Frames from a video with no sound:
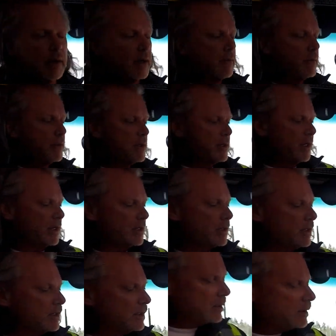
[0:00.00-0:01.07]
I want to check
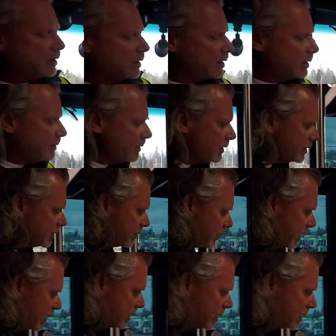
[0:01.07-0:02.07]
uh, trash